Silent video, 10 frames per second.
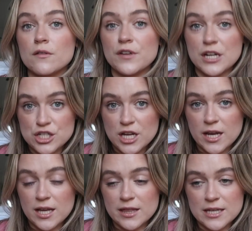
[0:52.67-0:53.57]

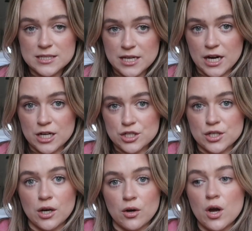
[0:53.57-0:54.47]
finishing this year.
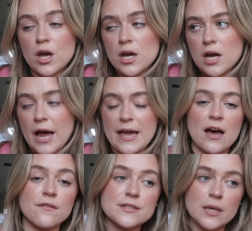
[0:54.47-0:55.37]
So I
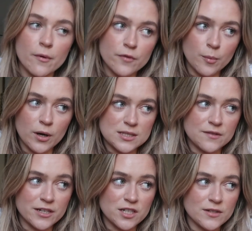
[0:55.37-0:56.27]
have some of the books to
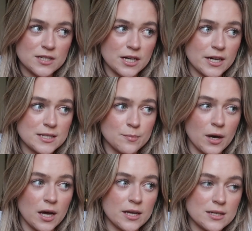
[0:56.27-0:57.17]
finish off the series,
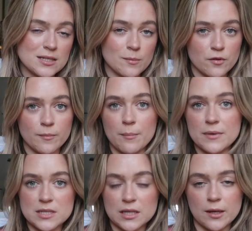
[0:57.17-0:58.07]
but some of them I'm
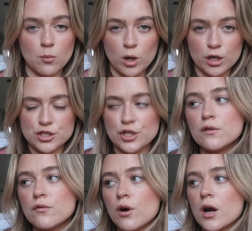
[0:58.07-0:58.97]
missing like one or
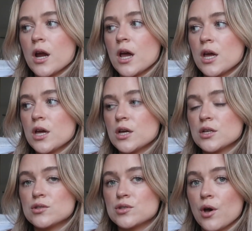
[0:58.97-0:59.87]
two for.
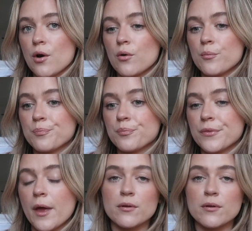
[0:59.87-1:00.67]
So yeah,